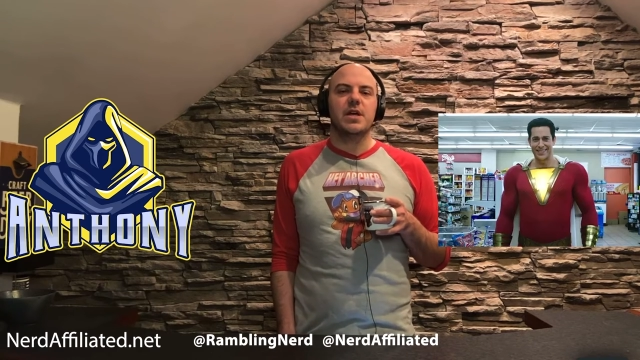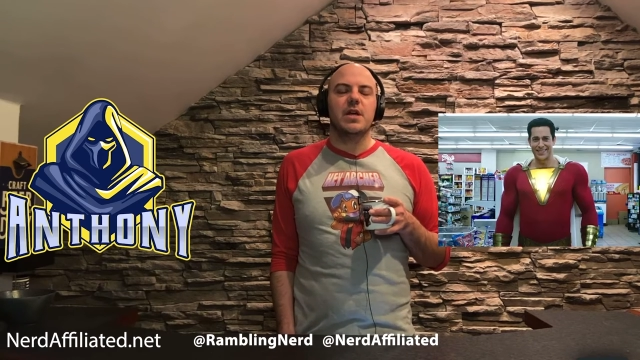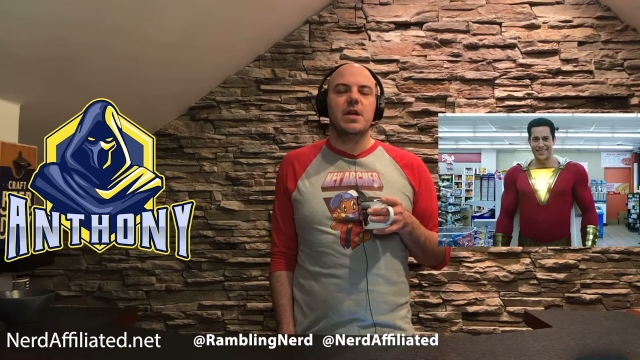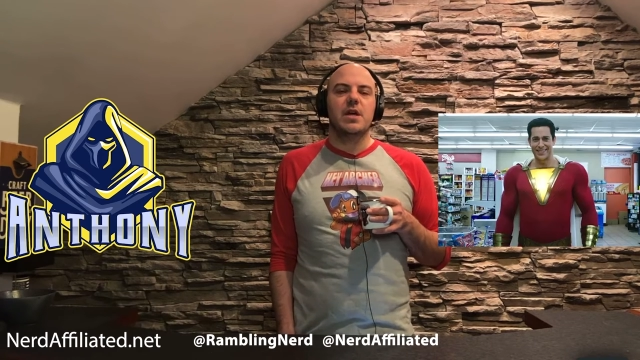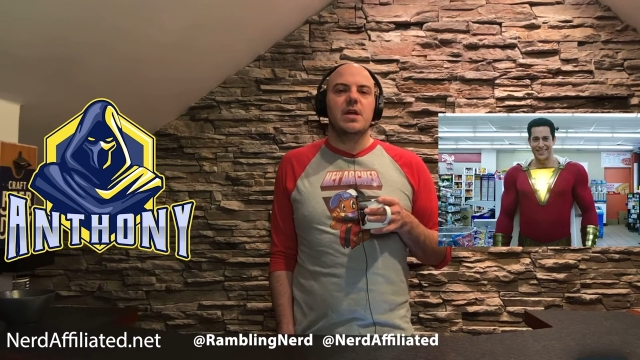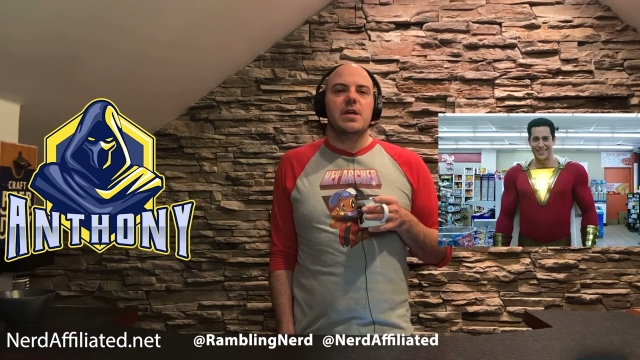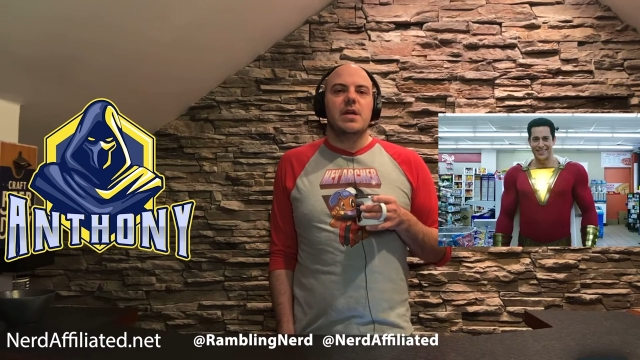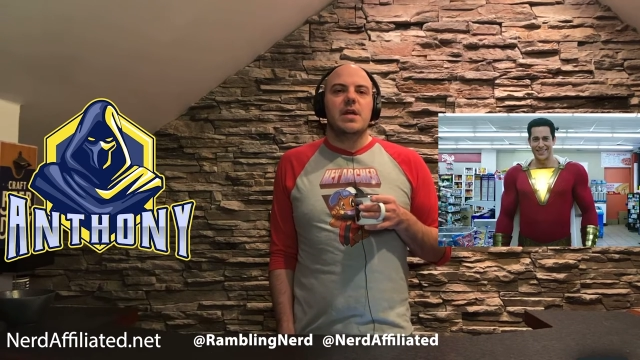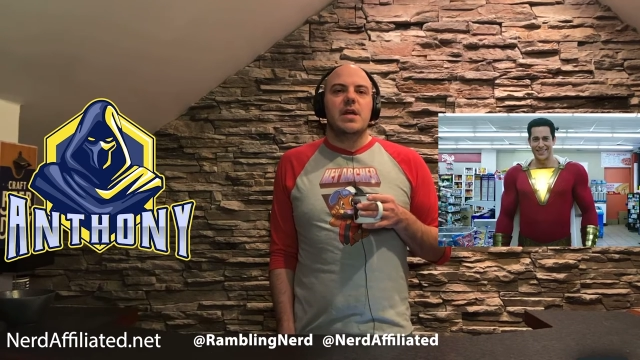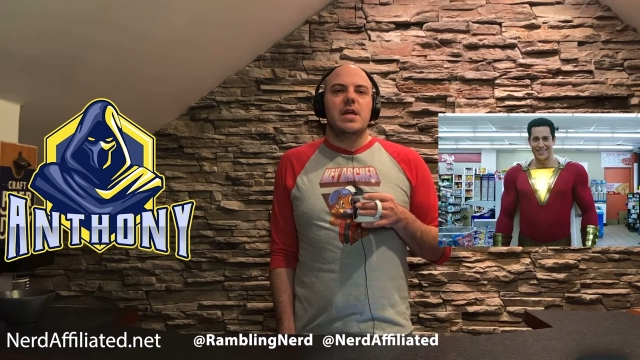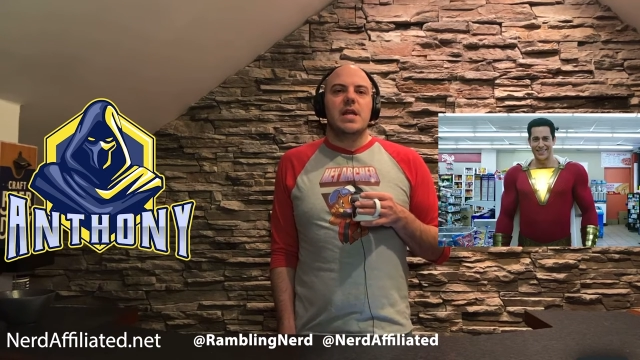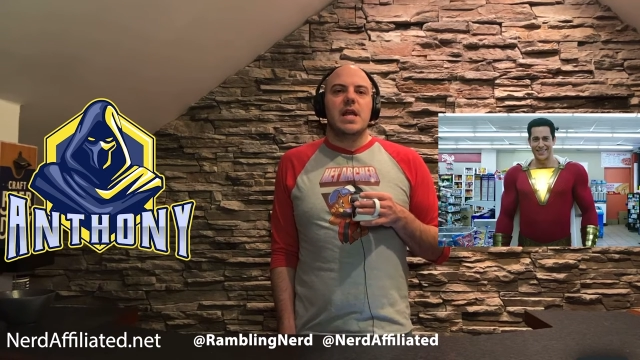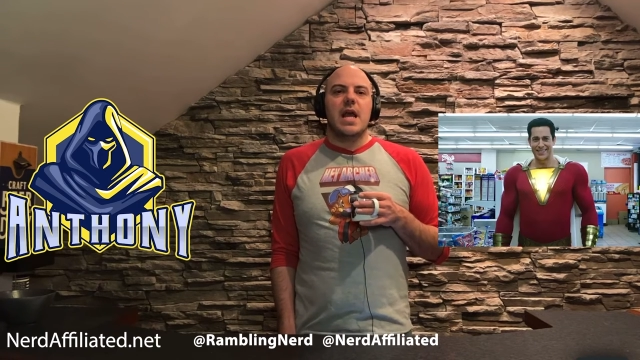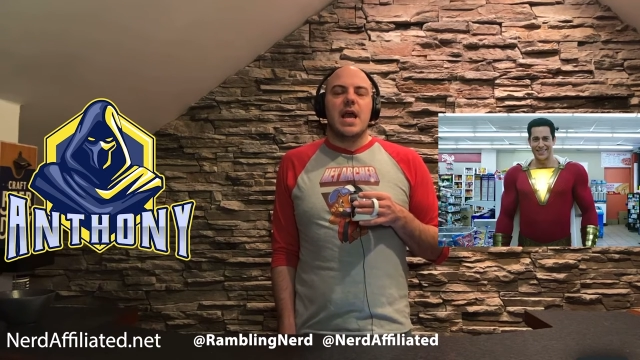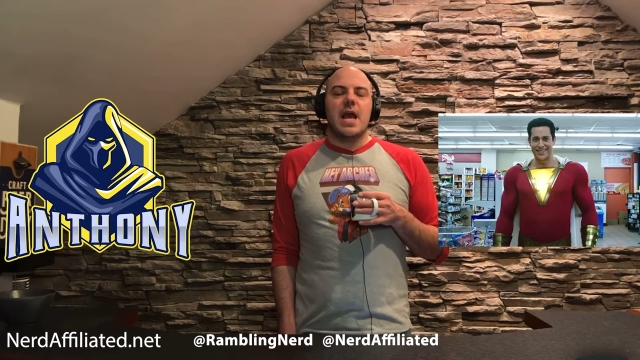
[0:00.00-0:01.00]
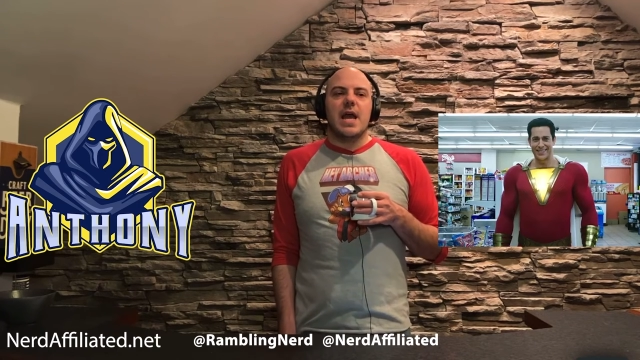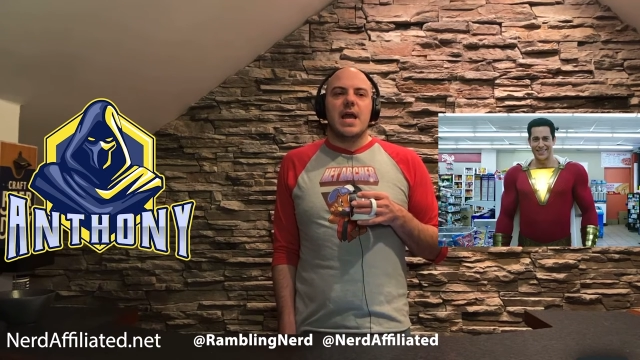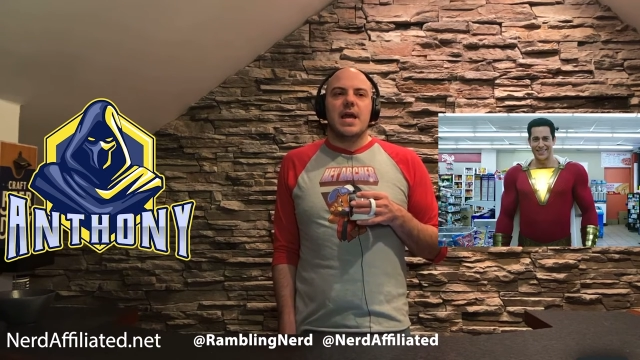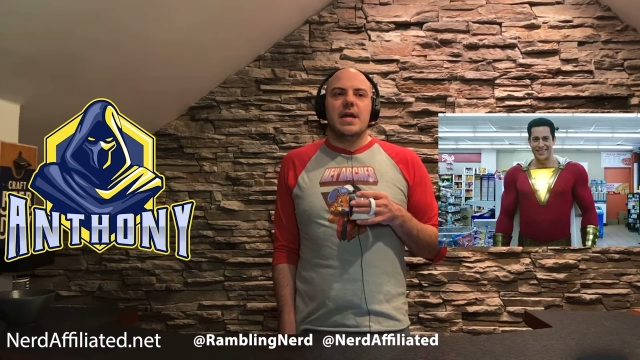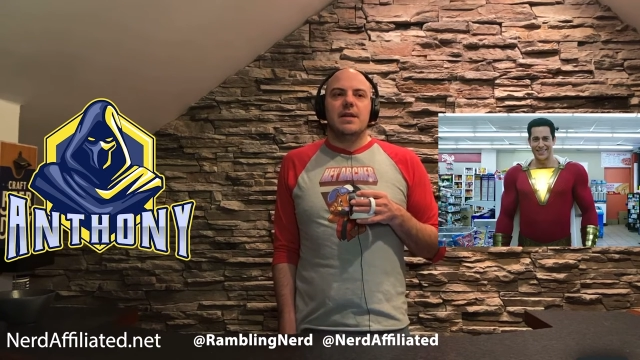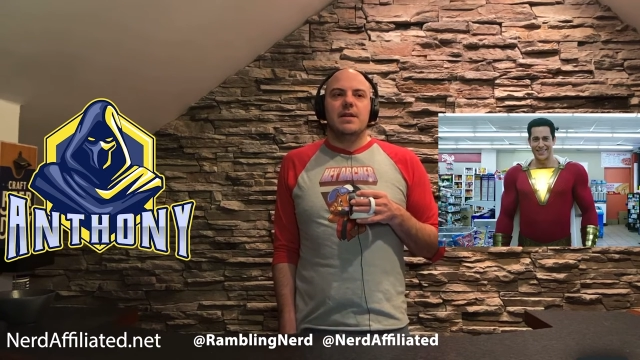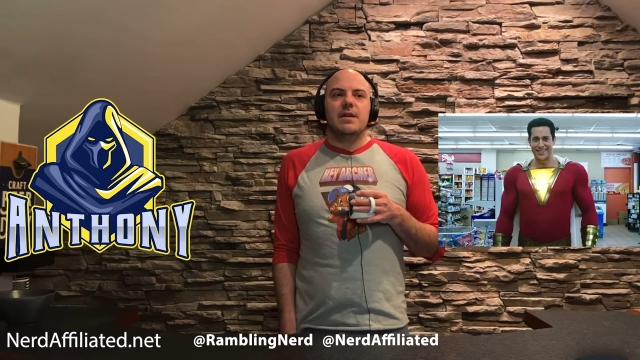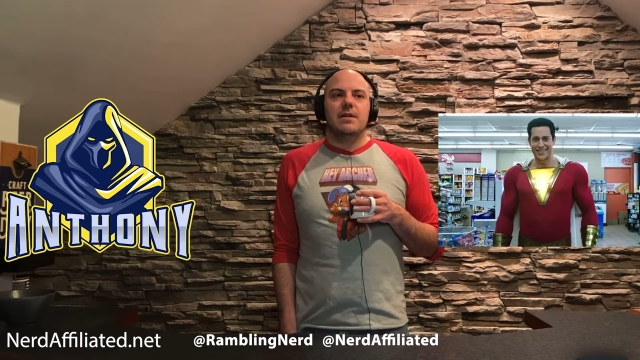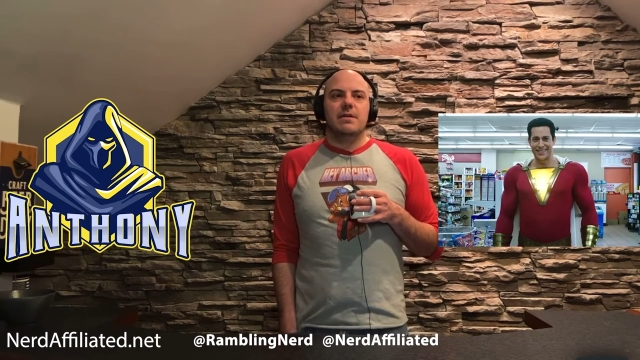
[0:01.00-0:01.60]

Yeah. And